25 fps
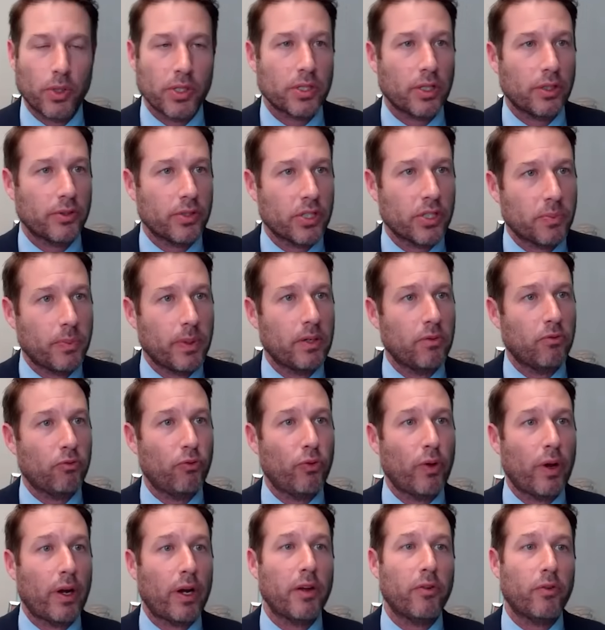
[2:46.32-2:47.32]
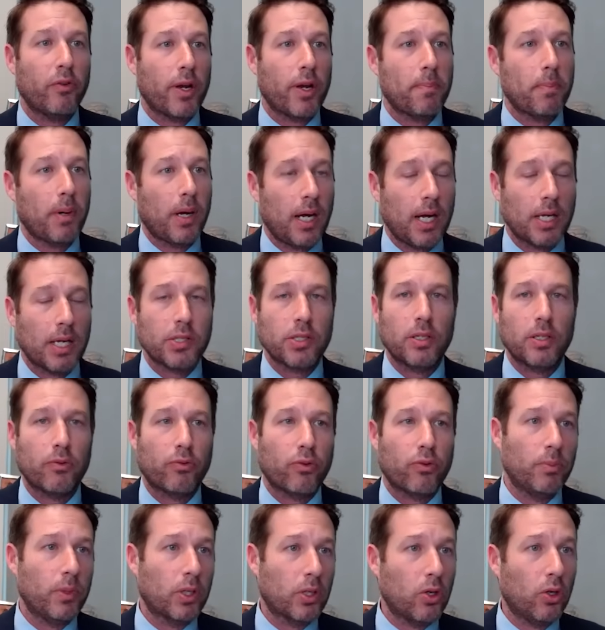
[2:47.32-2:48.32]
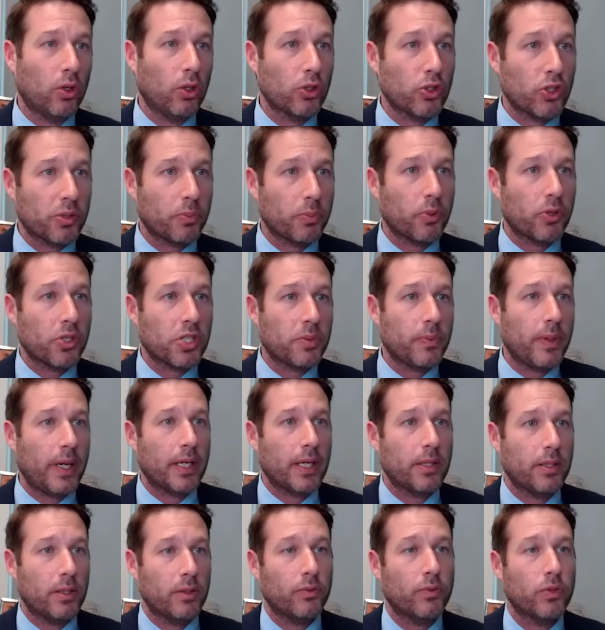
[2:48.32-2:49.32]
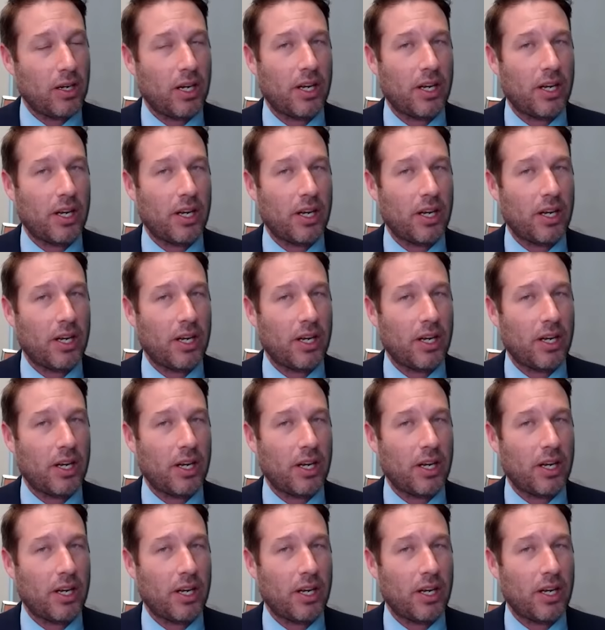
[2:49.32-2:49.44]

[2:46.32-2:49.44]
result has been very, very positive from a culture perspective.